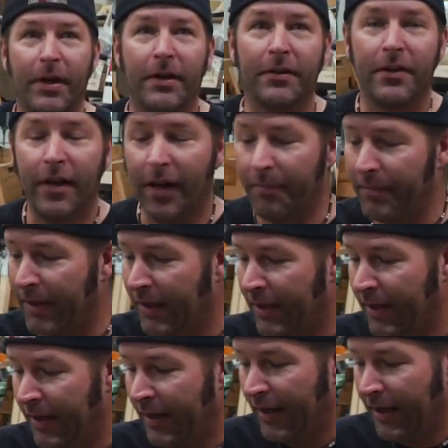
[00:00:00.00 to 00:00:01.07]
picked up.
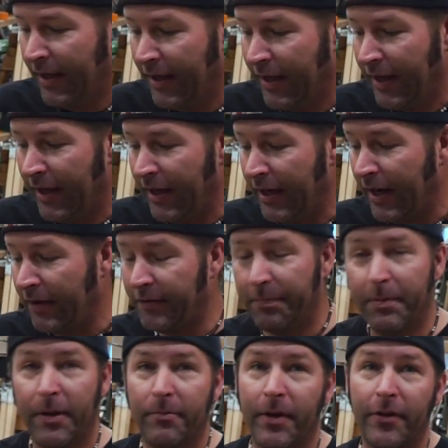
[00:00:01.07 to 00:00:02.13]
And I
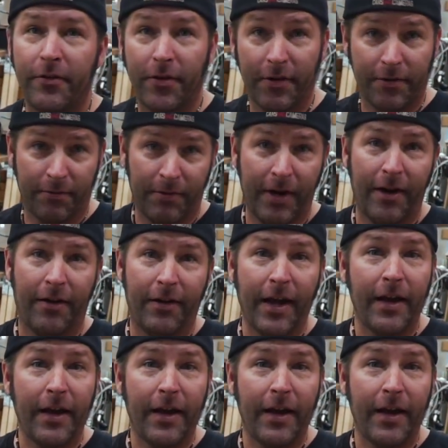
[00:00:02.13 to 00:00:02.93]
spun my truck around.